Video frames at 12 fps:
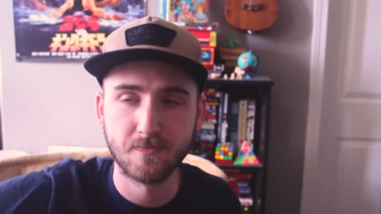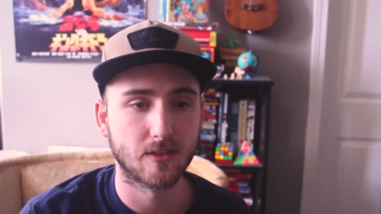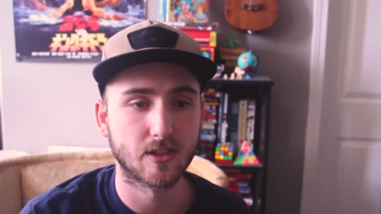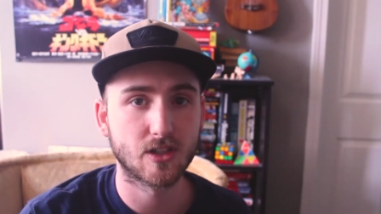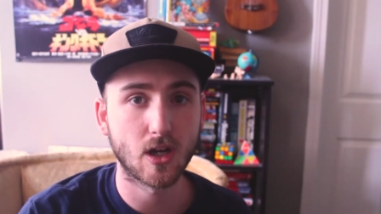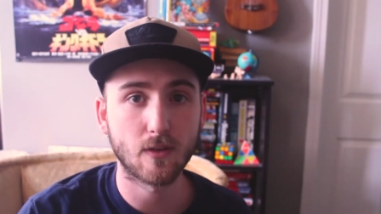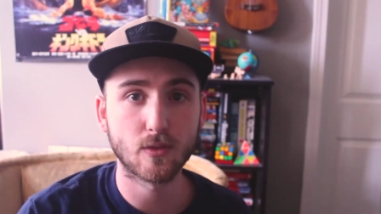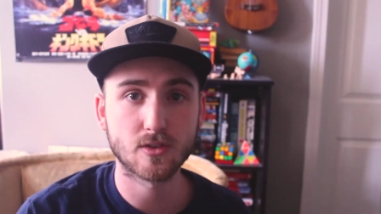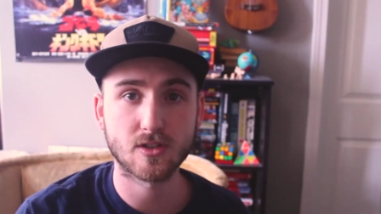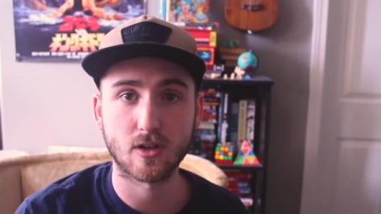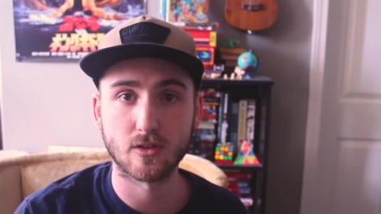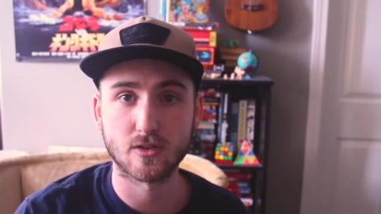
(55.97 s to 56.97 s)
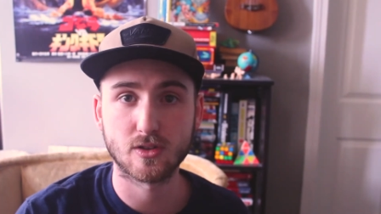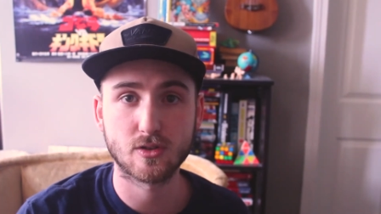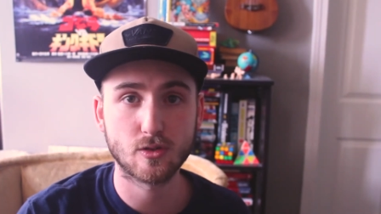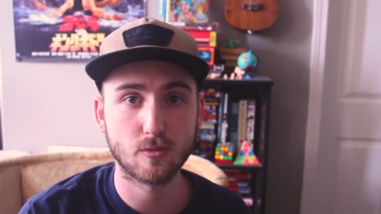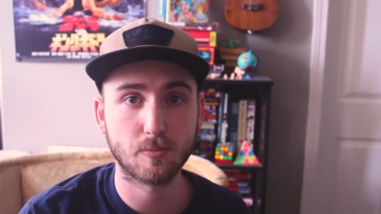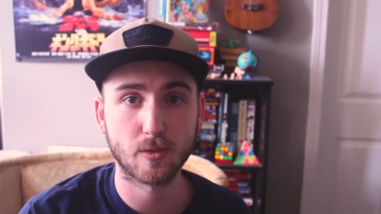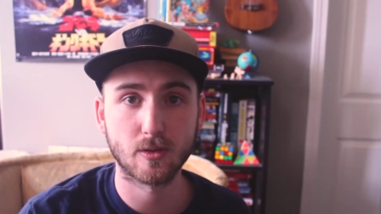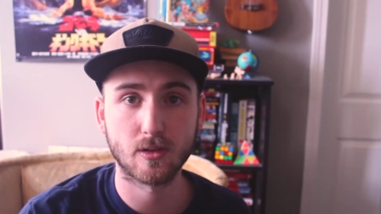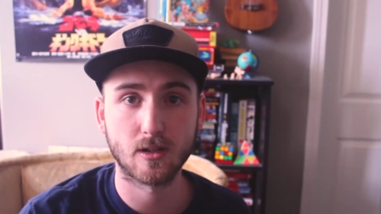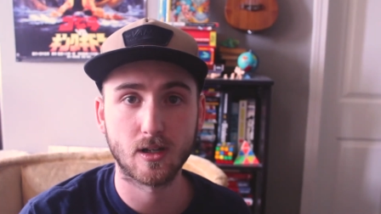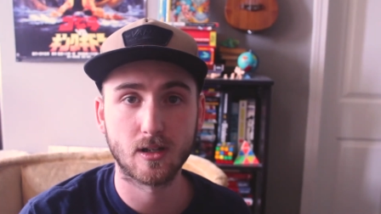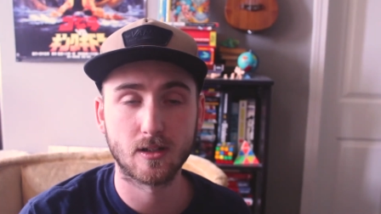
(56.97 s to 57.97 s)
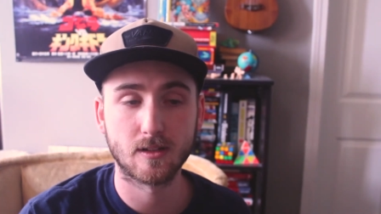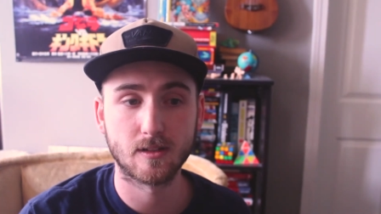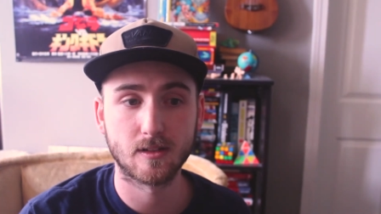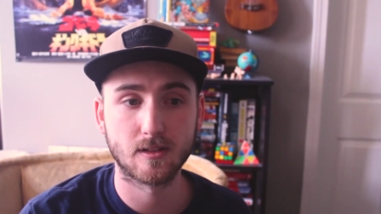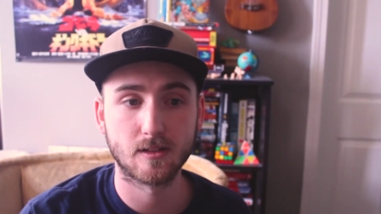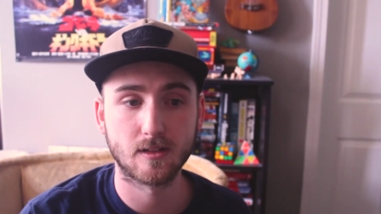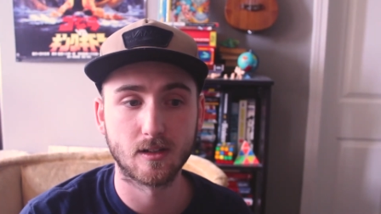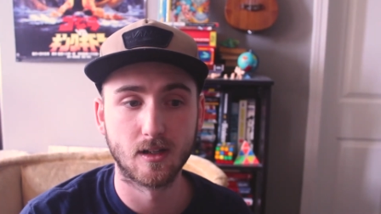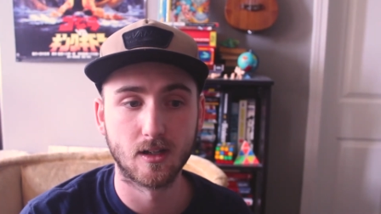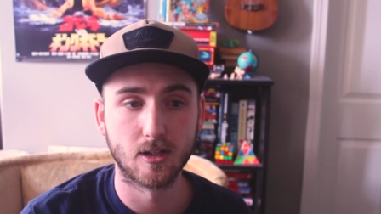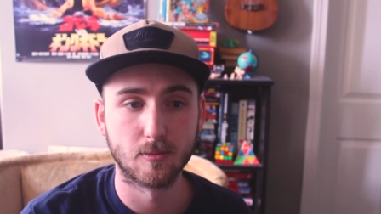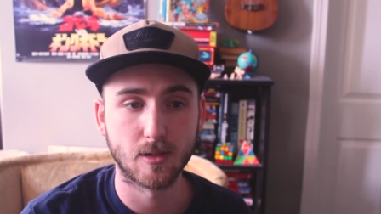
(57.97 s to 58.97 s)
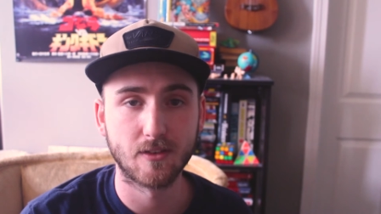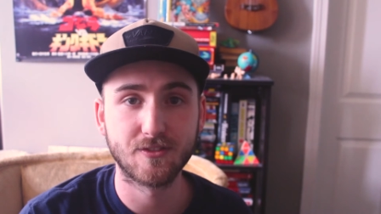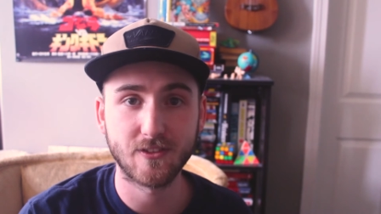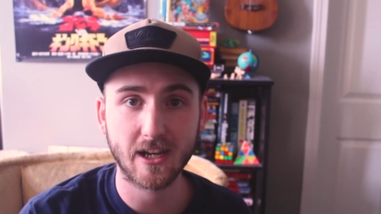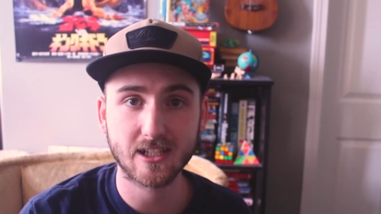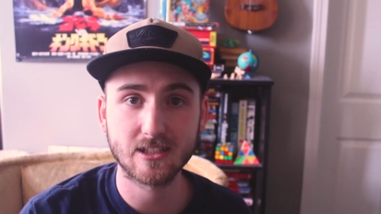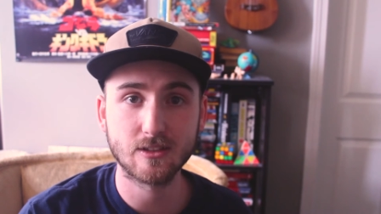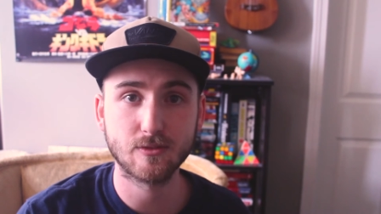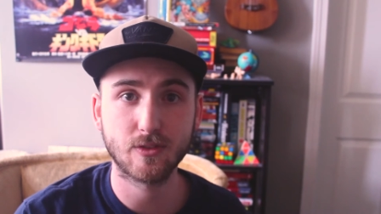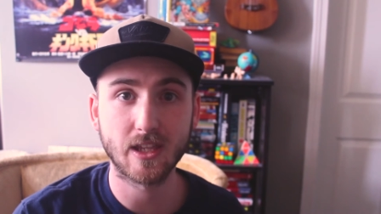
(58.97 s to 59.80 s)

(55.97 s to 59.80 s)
The covers are super effective.